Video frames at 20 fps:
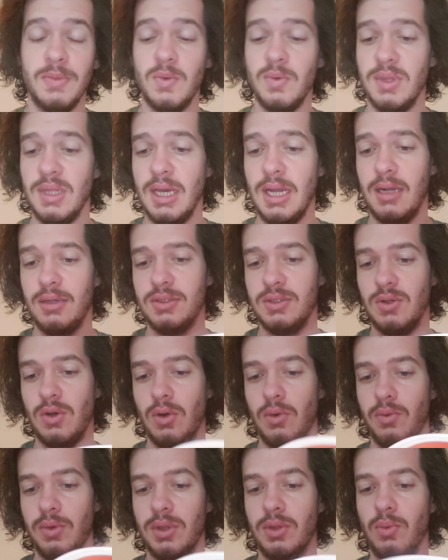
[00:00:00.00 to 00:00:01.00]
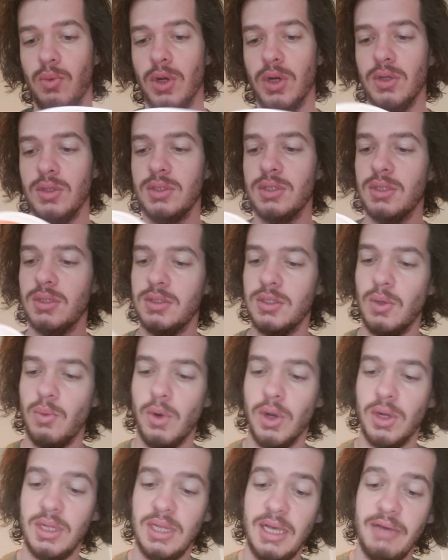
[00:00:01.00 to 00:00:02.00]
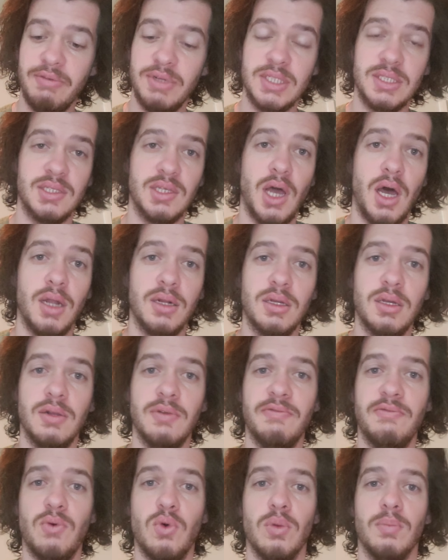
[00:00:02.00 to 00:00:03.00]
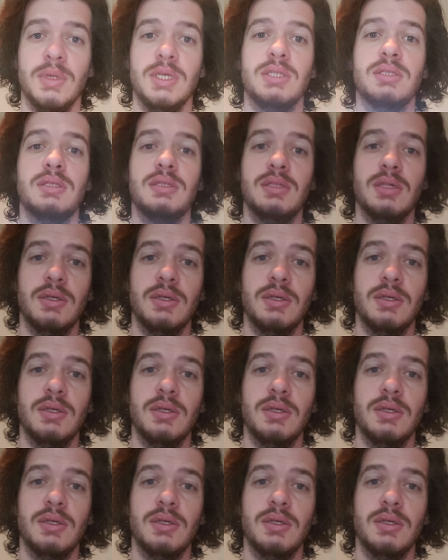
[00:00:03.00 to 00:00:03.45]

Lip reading: With that, I'll start with the words. So word 11 is nonconformist.